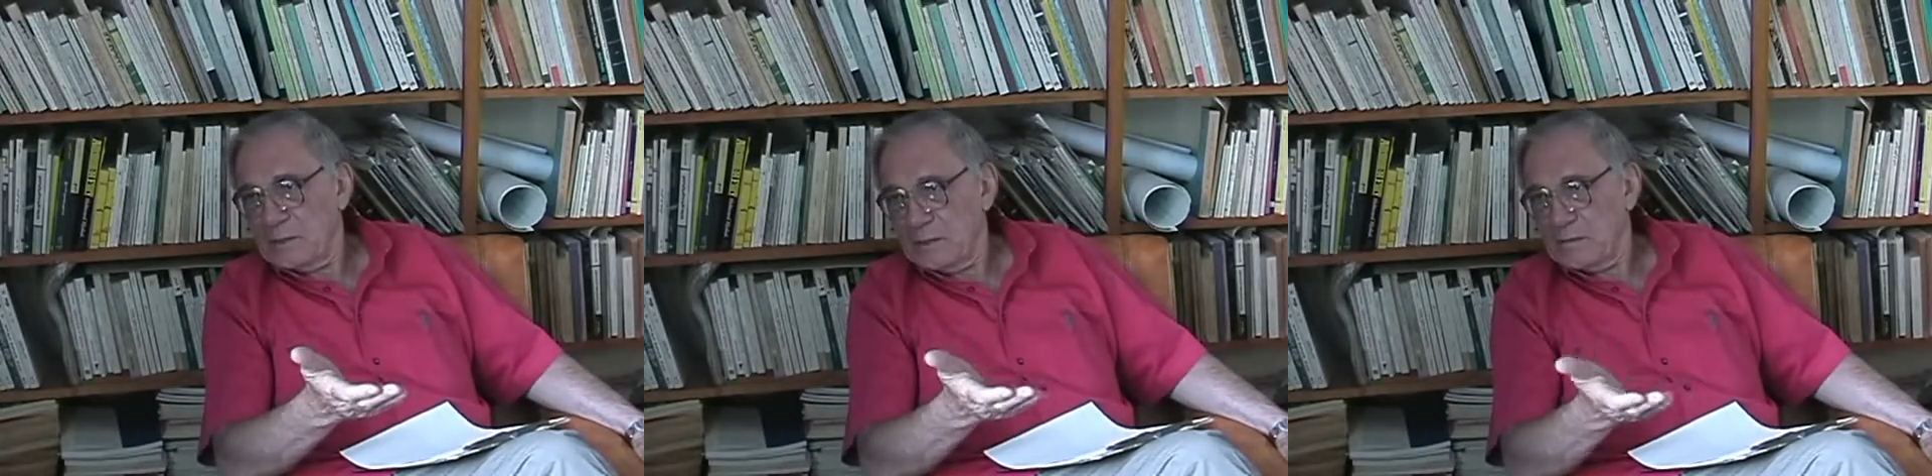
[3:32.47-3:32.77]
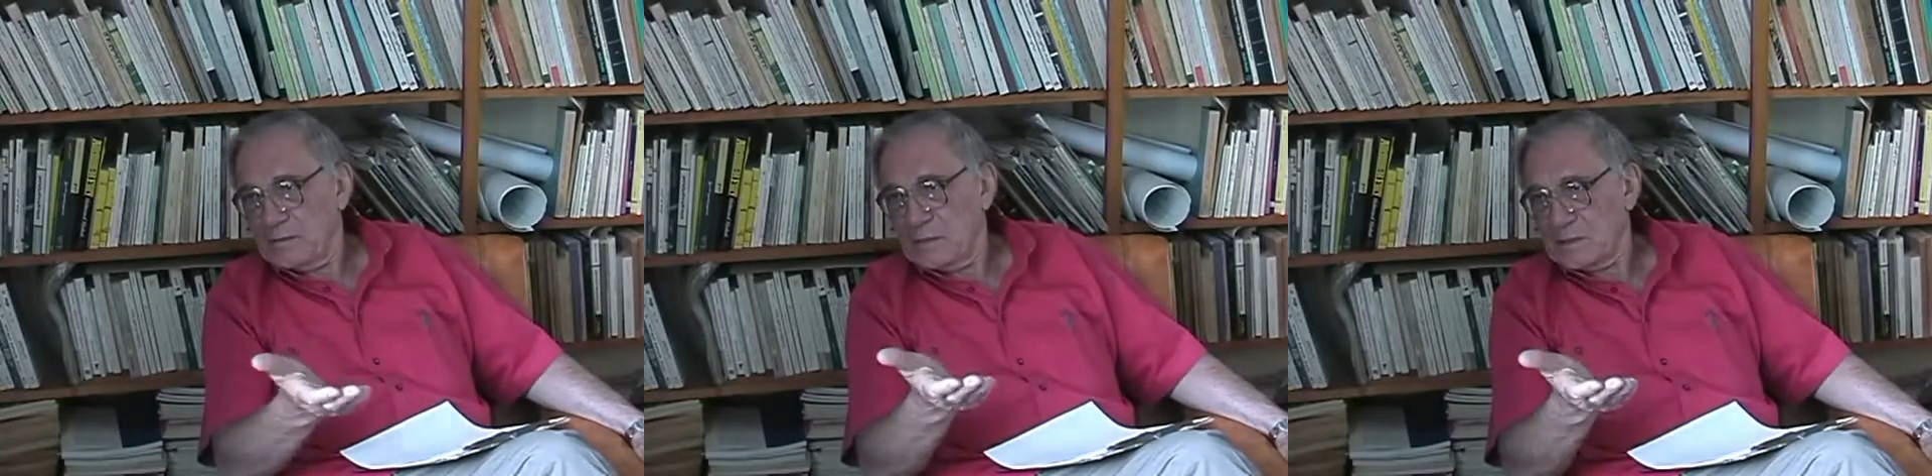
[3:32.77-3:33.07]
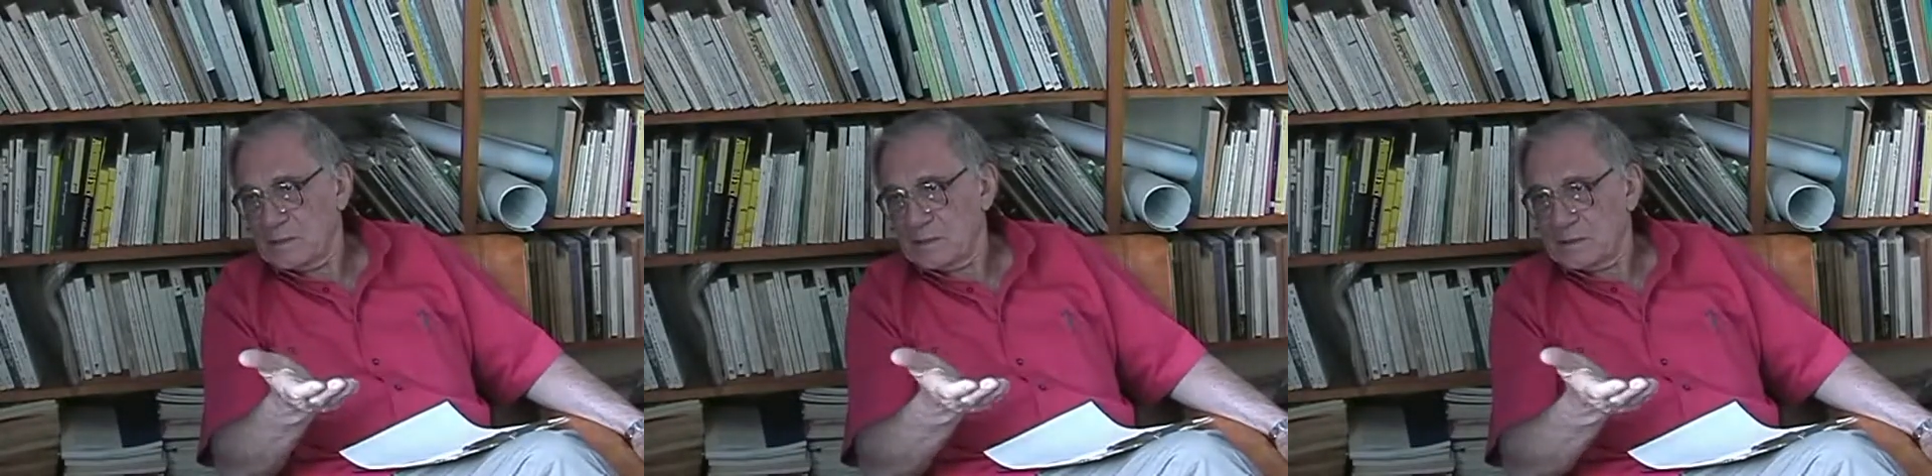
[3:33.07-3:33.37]
many of
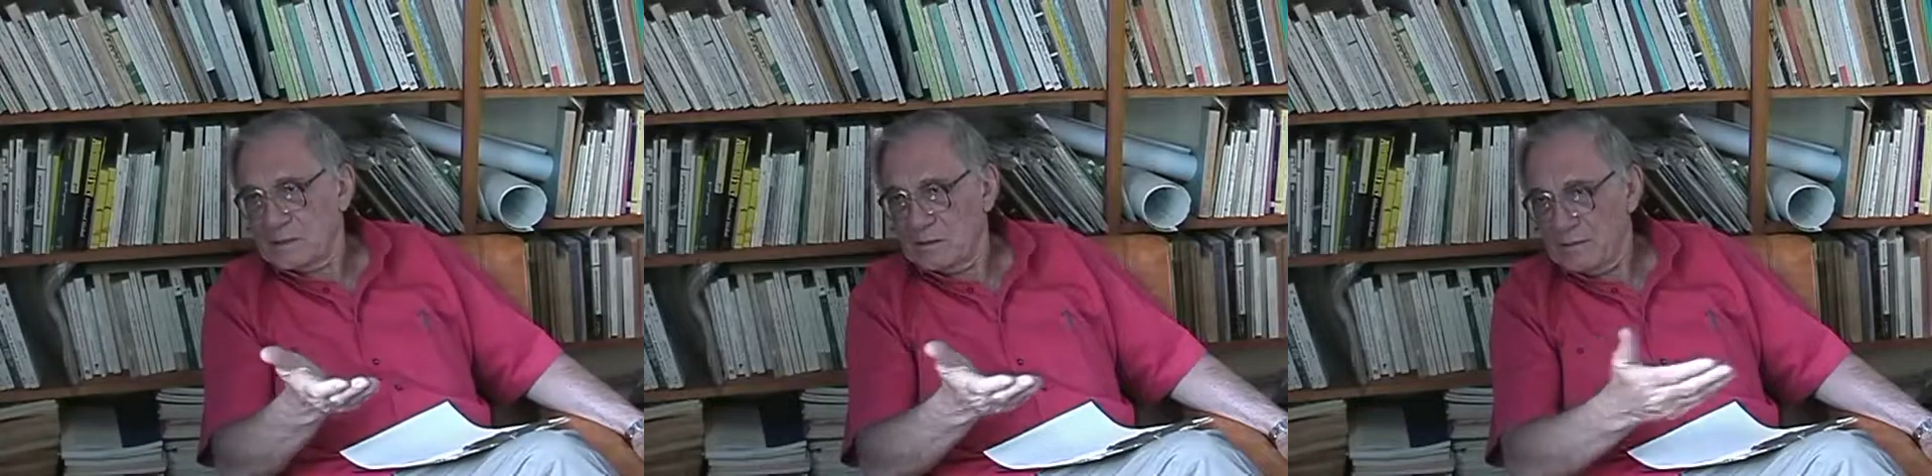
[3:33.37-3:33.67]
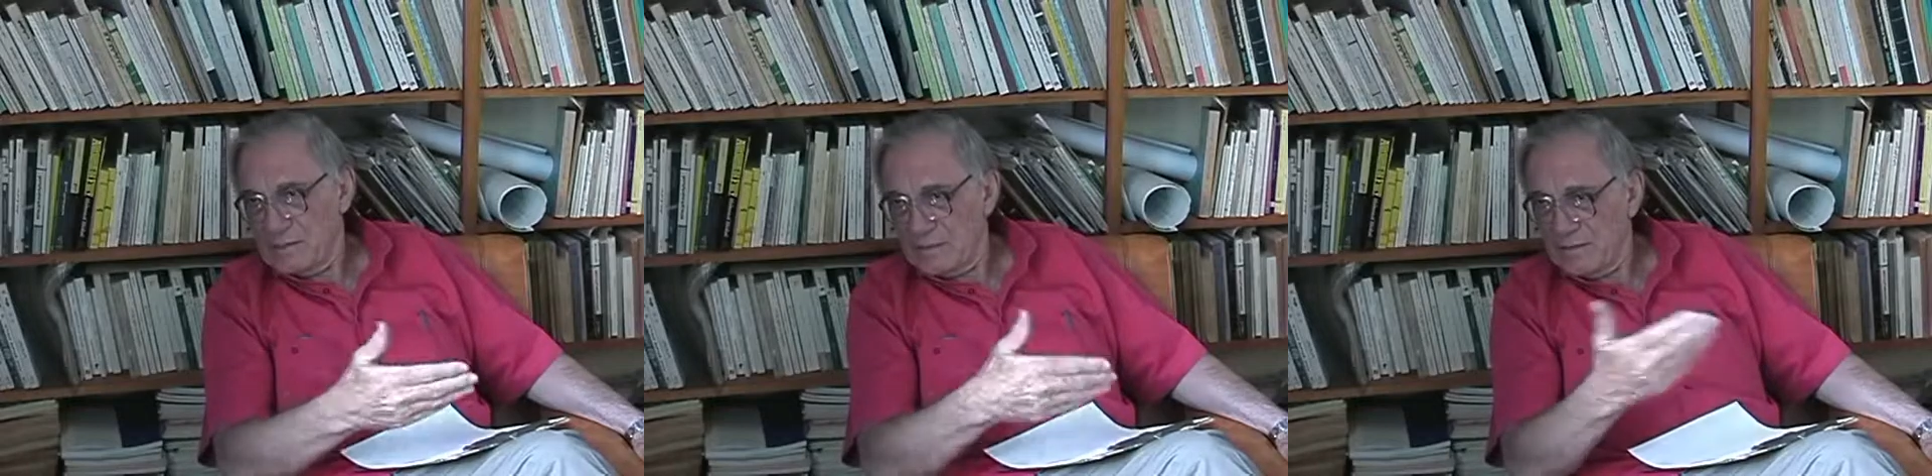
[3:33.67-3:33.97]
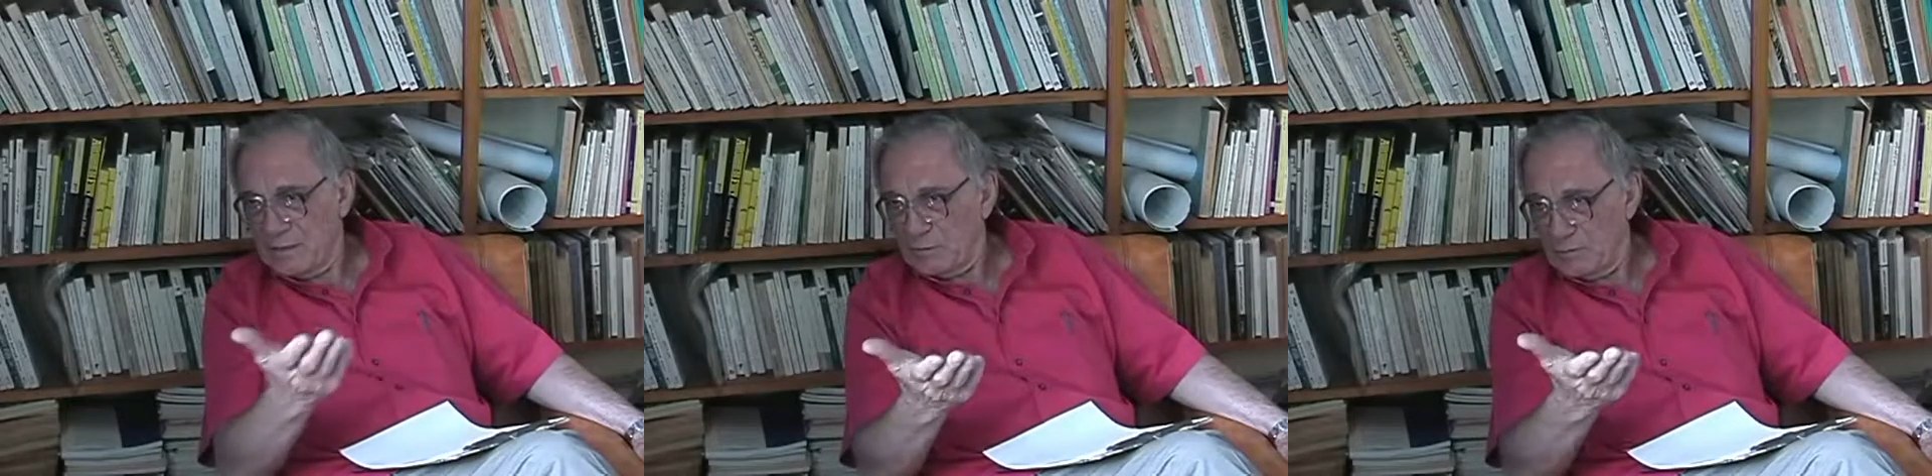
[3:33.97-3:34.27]
these on these
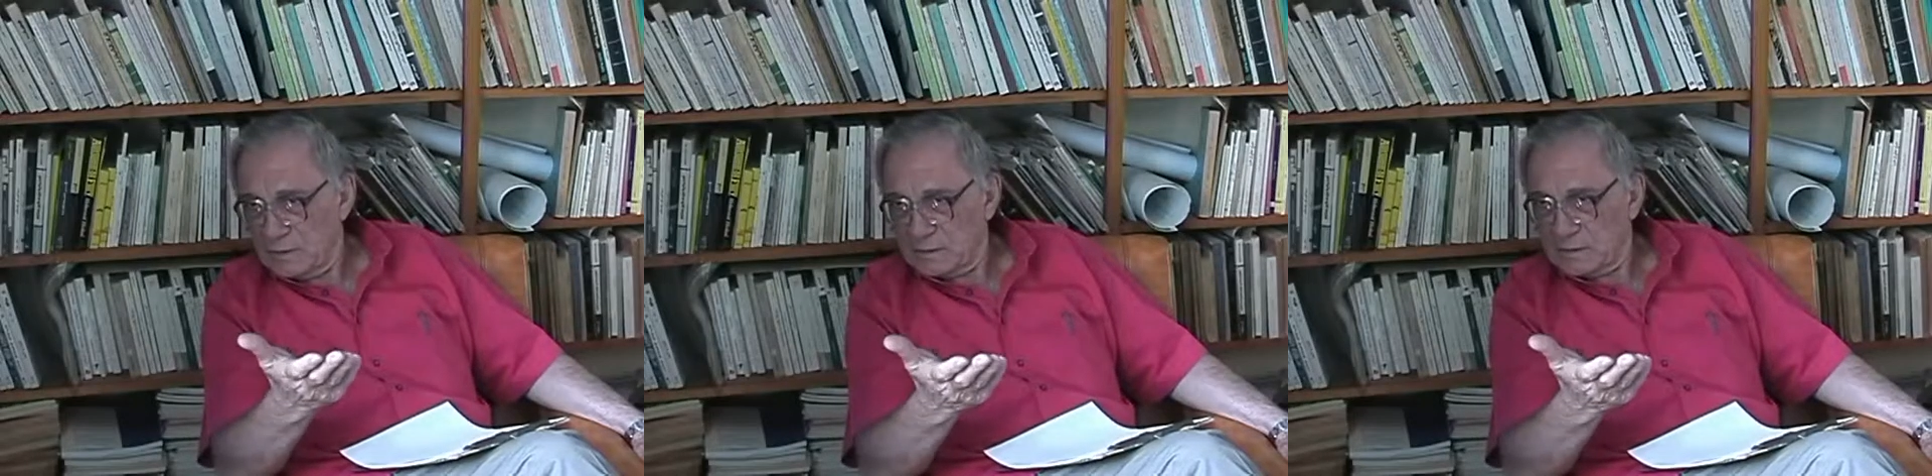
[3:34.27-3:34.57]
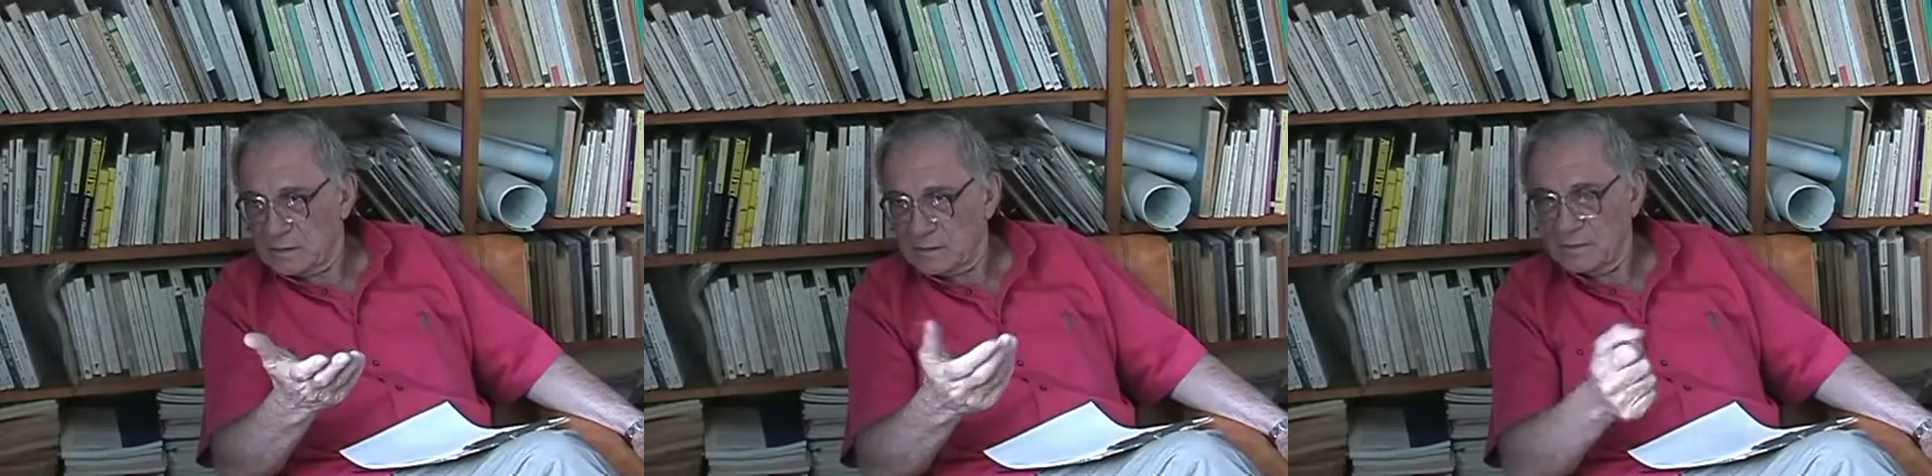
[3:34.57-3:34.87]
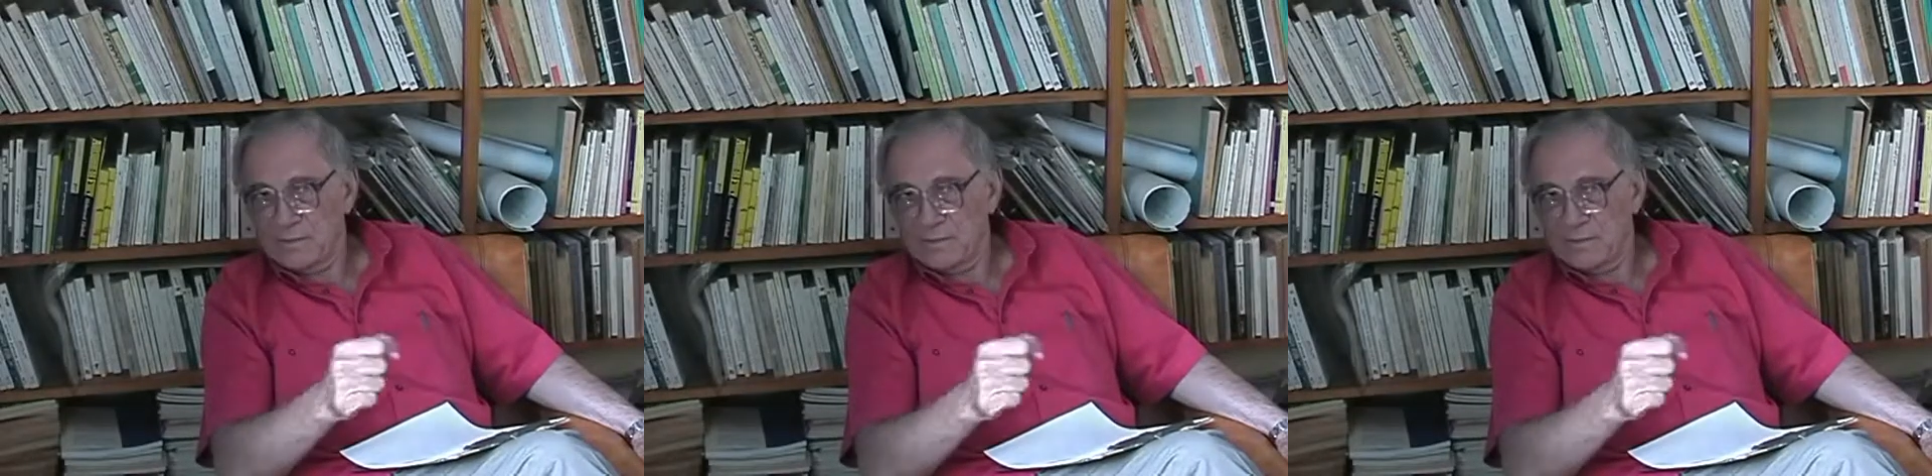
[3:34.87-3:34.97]
developments.